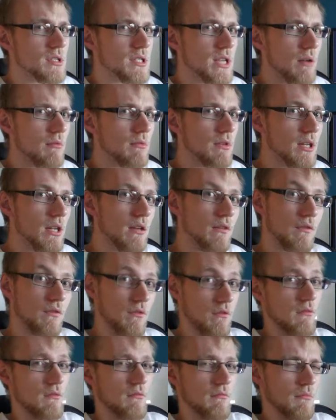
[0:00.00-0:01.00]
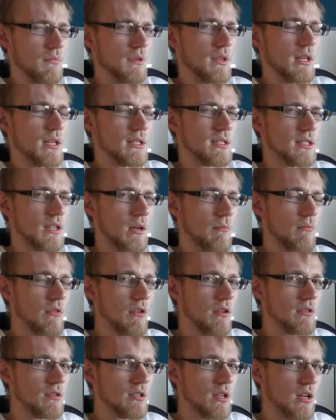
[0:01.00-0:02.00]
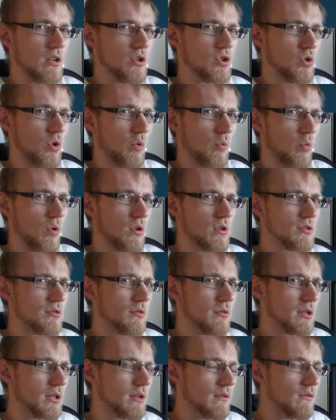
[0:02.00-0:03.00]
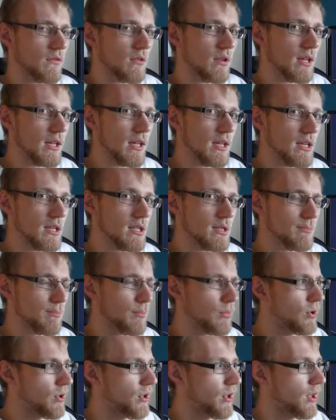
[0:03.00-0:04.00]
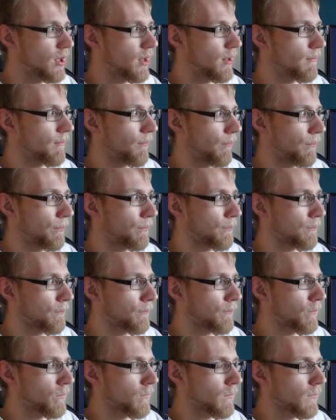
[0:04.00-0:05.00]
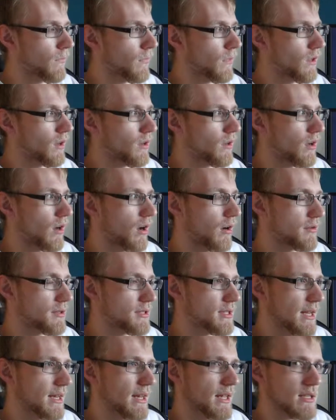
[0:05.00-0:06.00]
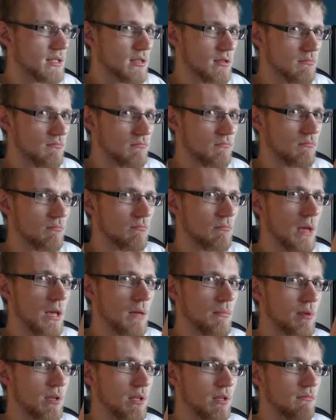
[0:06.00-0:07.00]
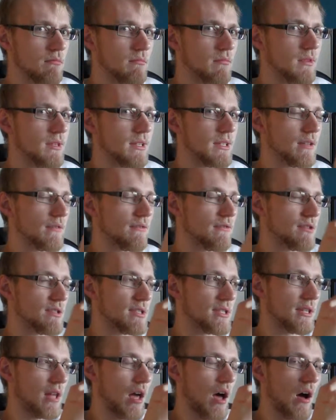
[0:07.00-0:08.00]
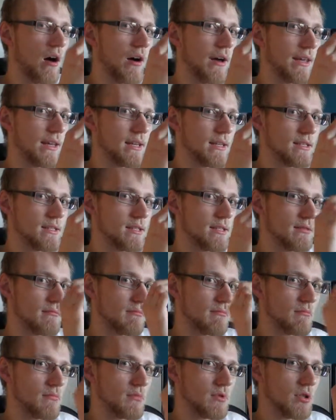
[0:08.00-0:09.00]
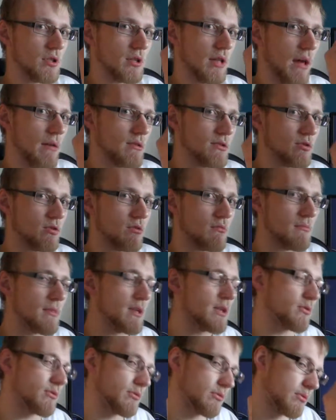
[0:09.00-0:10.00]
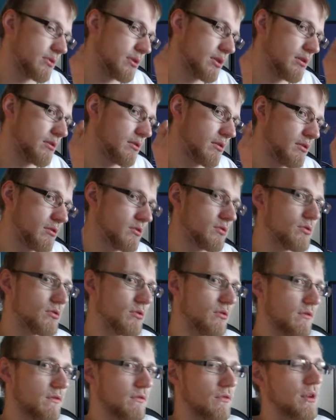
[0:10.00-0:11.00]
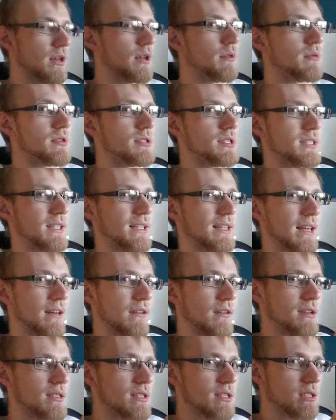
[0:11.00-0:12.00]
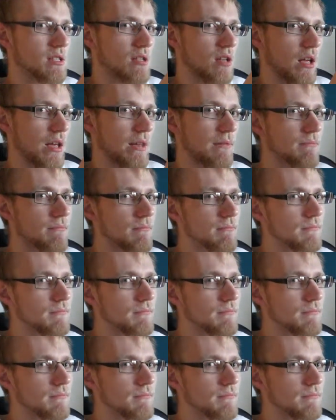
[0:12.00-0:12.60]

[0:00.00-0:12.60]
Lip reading: sound different with this. I'm not entirely sure what sort of different it is, but I would say there's maybe the difference in the highs to that sort of middle sort of frequency. There is a slight,